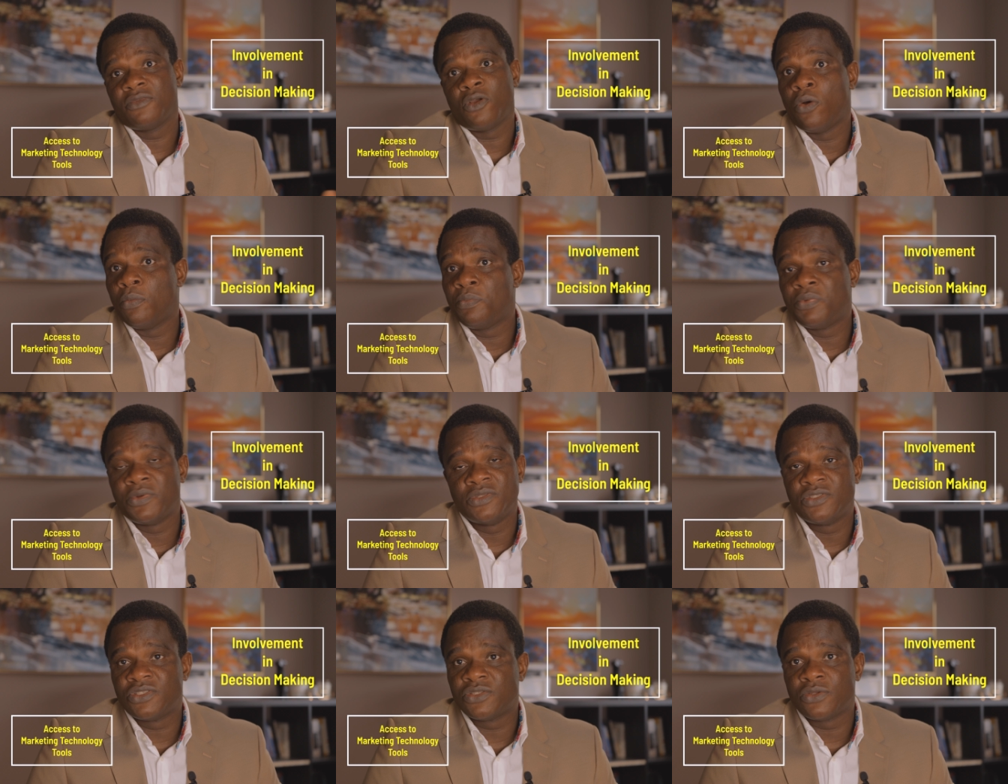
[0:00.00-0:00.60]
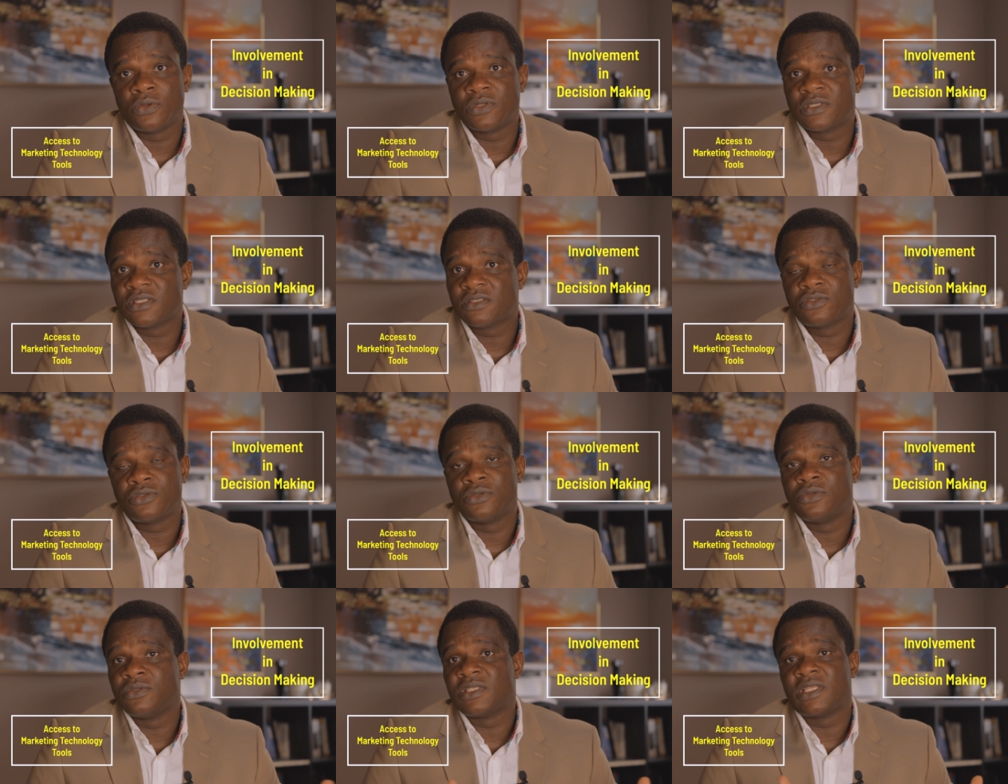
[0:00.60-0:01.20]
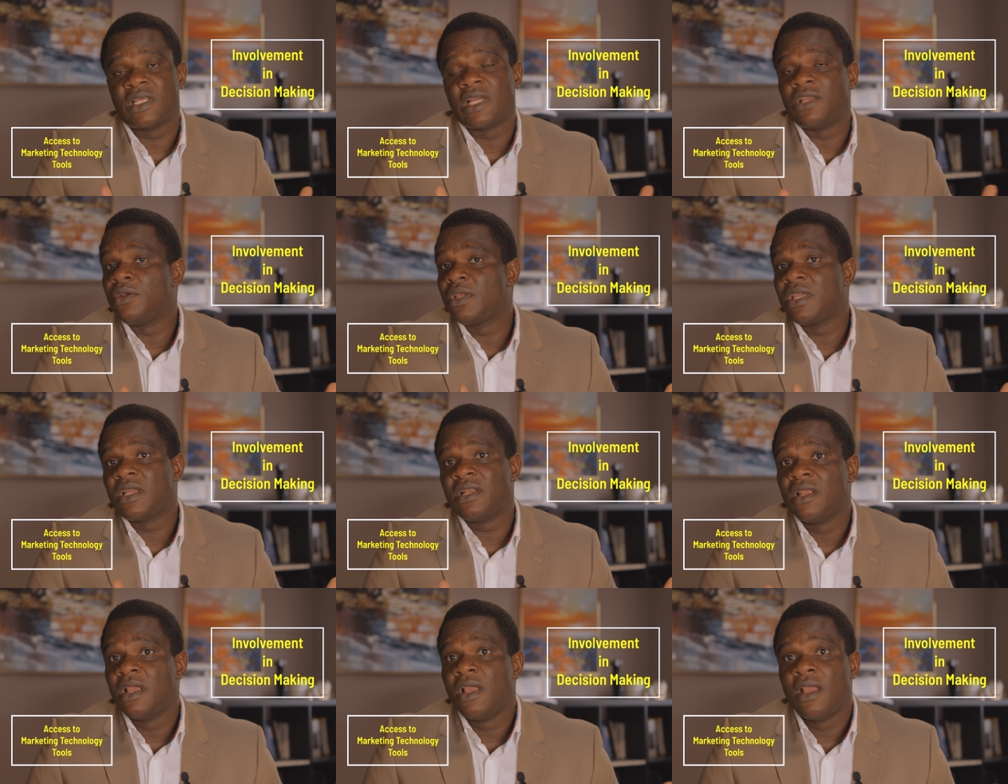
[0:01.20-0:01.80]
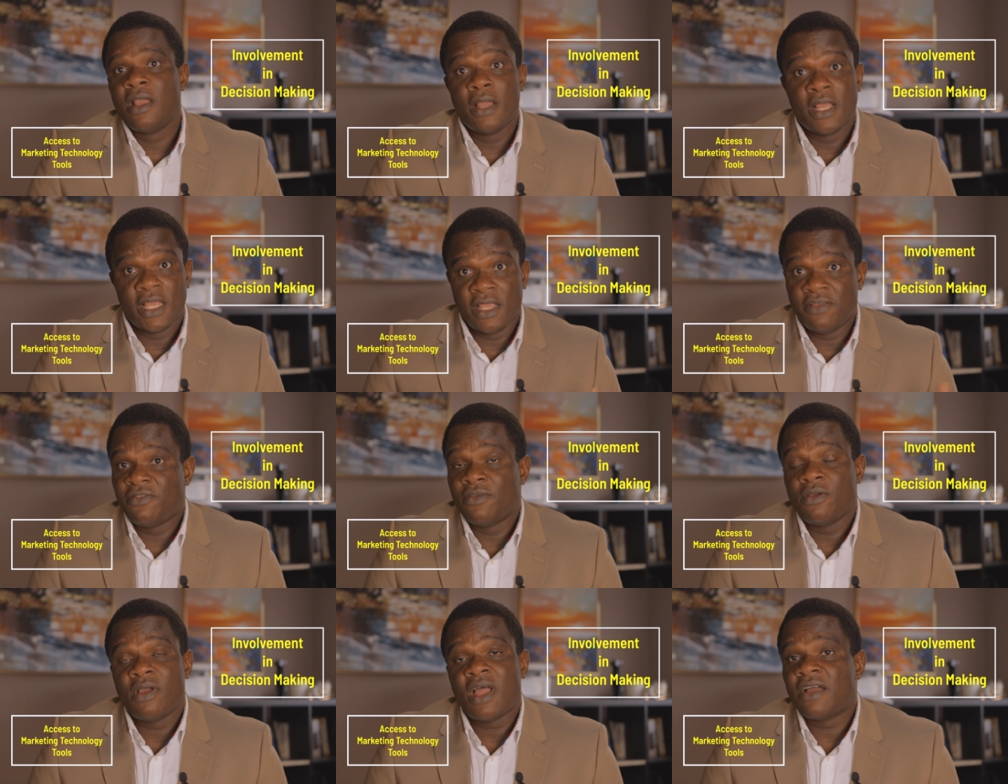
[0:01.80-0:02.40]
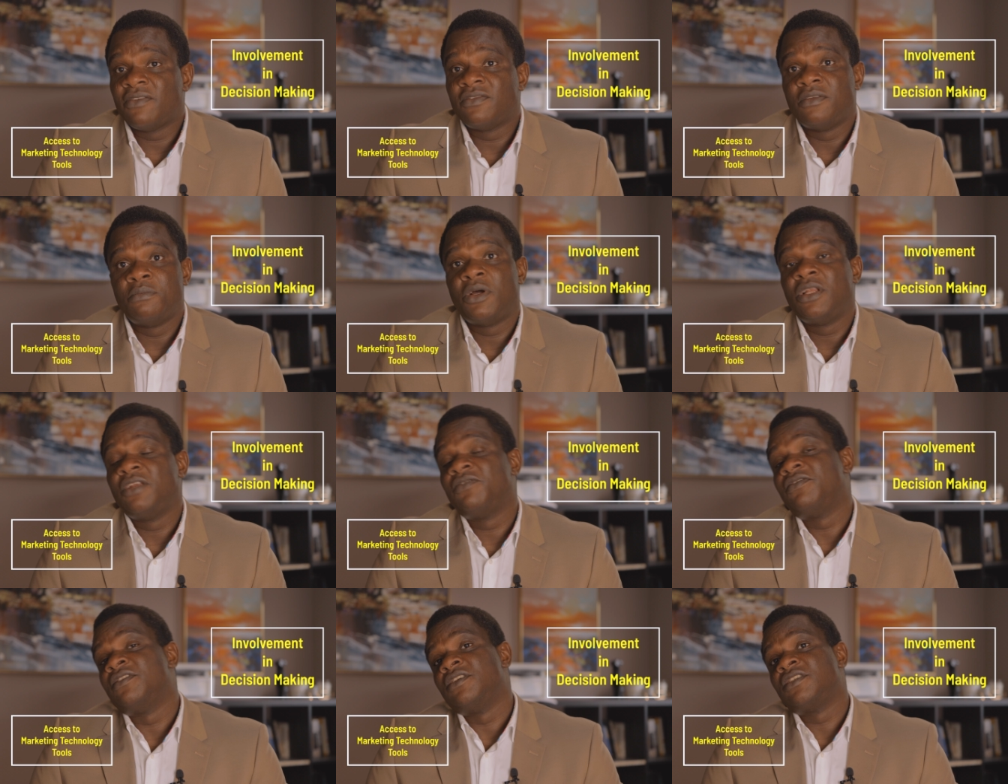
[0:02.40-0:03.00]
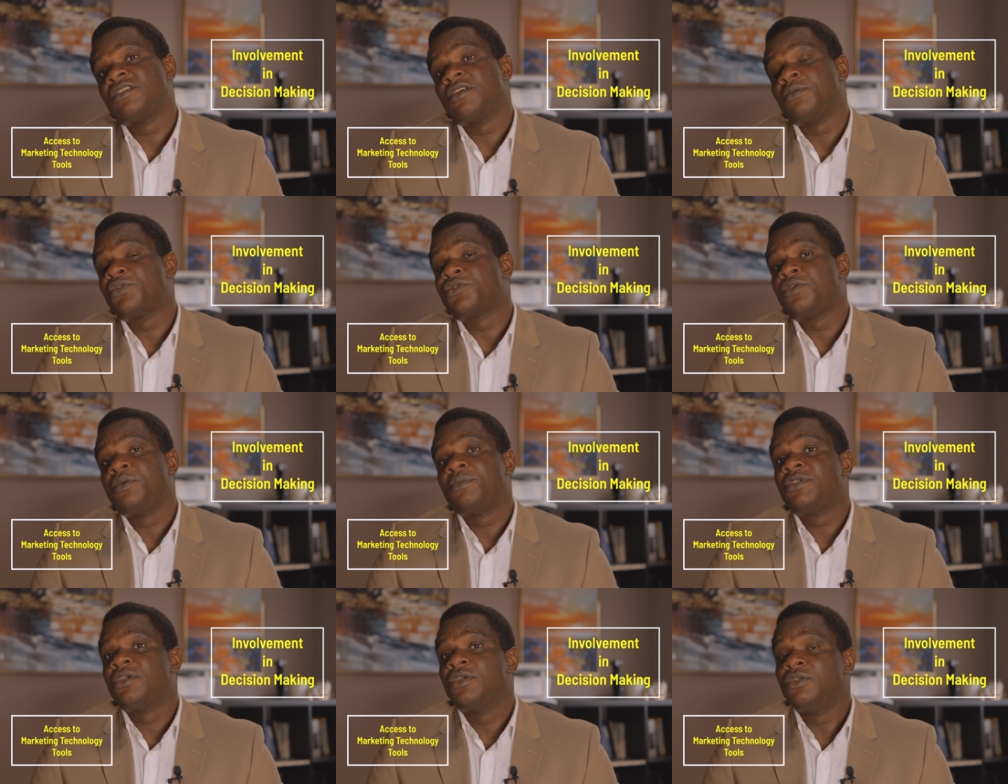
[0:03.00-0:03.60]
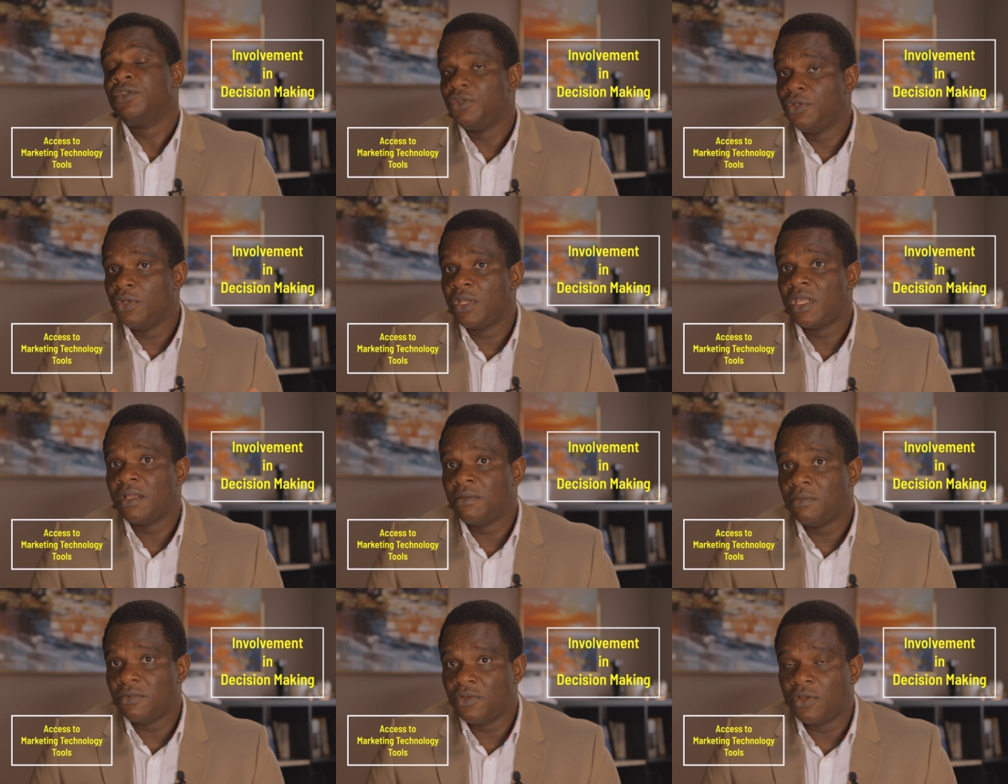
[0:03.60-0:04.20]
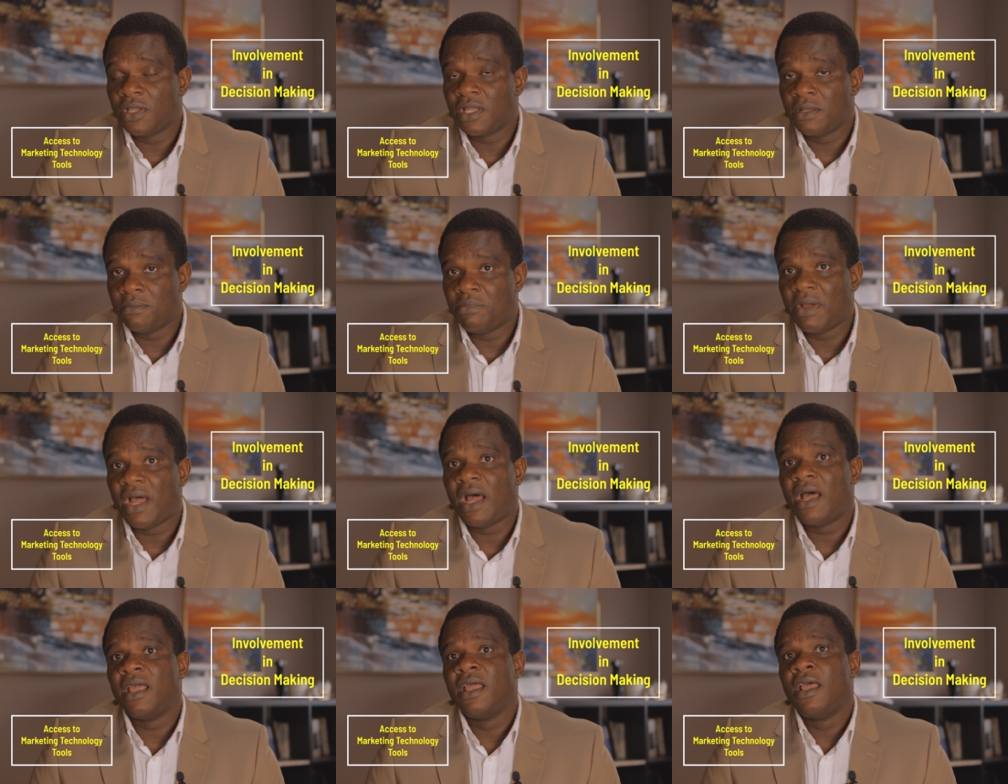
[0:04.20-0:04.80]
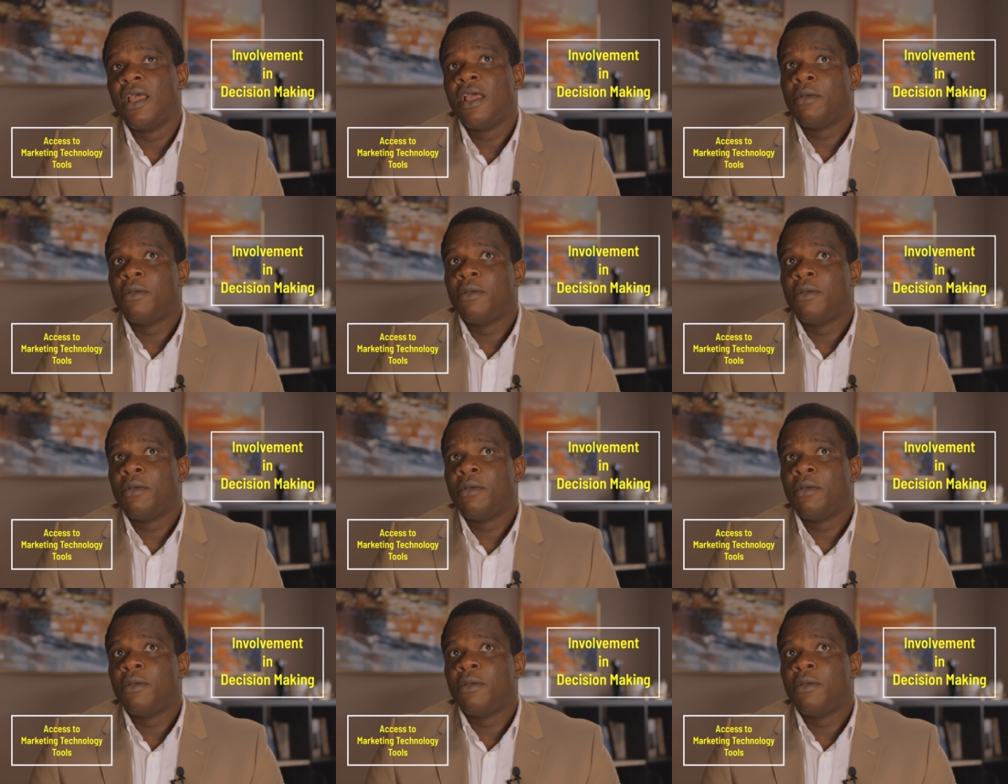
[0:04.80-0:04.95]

open source tools that you can, if you have the money for the subscription, you can you can buy.